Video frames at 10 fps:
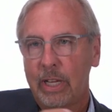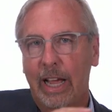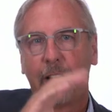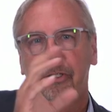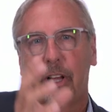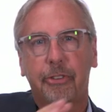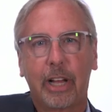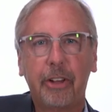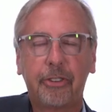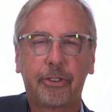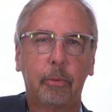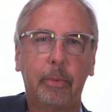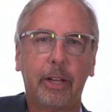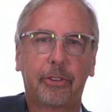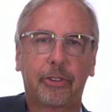as aldosterone
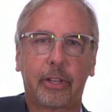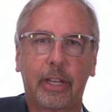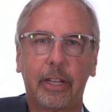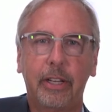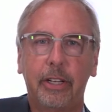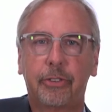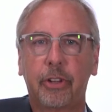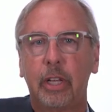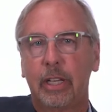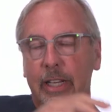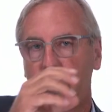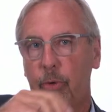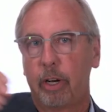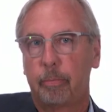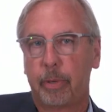makes the kidneys get
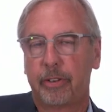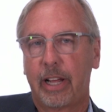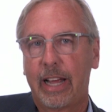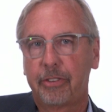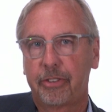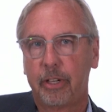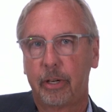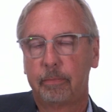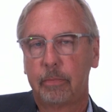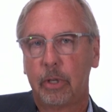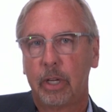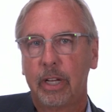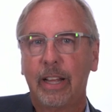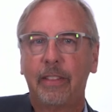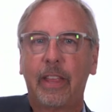rid of potassium,
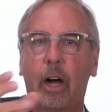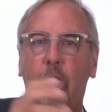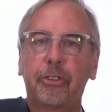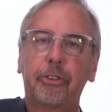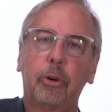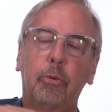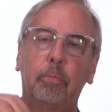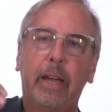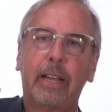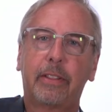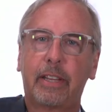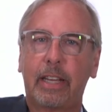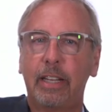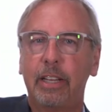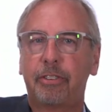they also make the
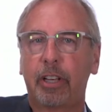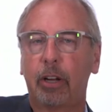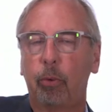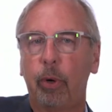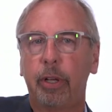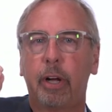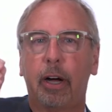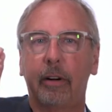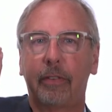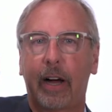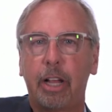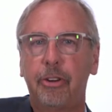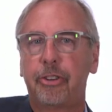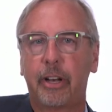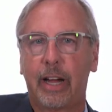kidneys get rid of
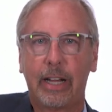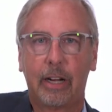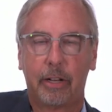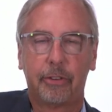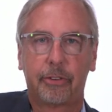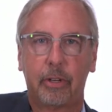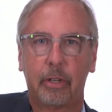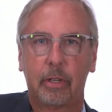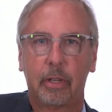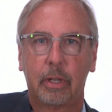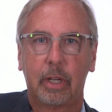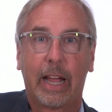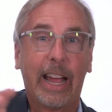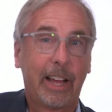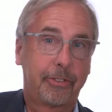hydrogen ions,
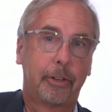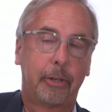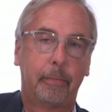acid.